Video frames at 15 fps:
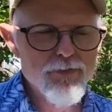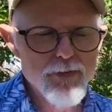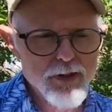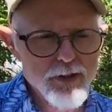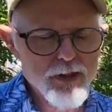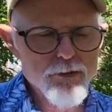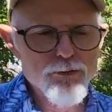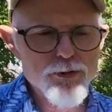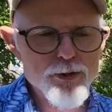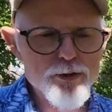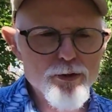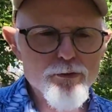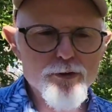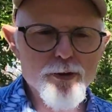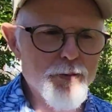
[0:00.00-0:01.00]
They root
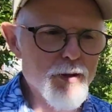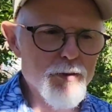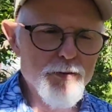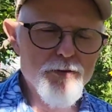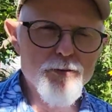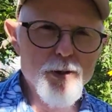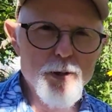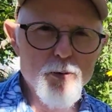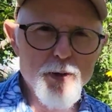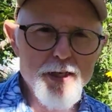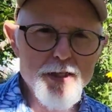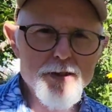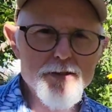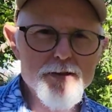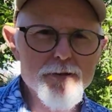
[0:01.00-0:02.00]
over about 3
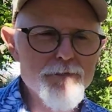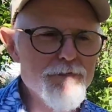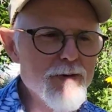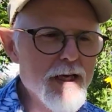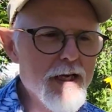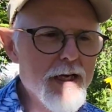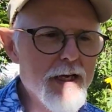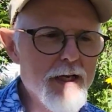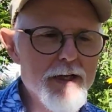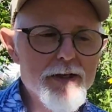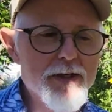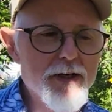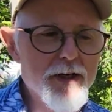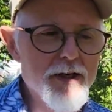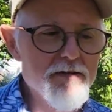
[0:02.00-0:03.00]
weeks,
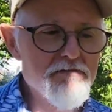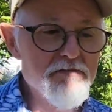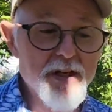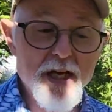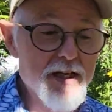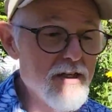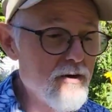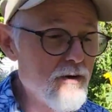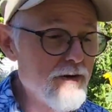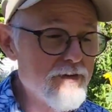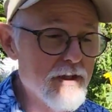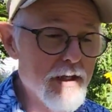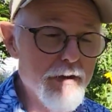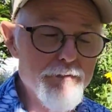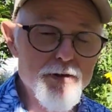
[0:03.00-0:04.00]
and yeah, you don't have to
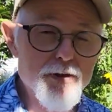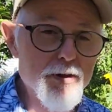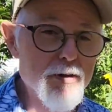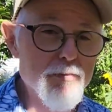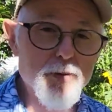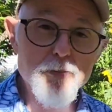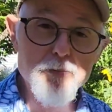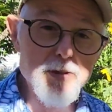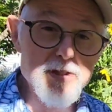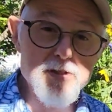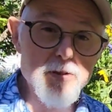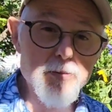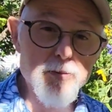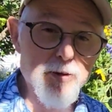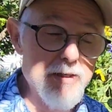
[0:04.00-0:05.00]
cover them or mist
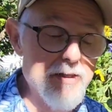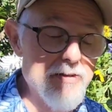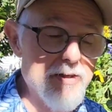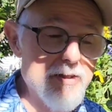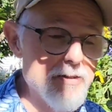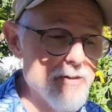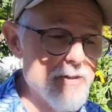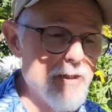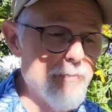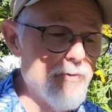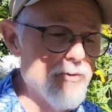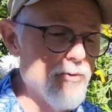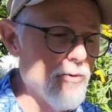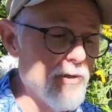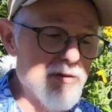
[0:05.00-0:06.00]
them or anything. Just keep the
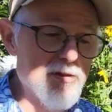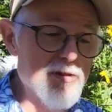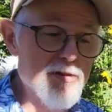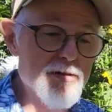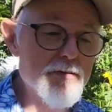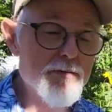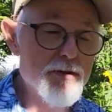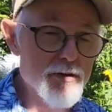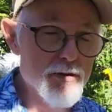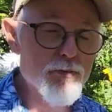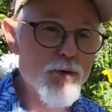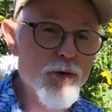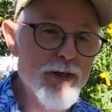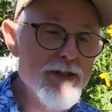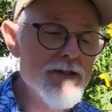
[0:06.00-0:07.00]
soil just
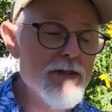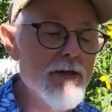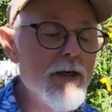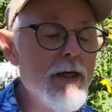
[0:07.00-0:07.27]
moist,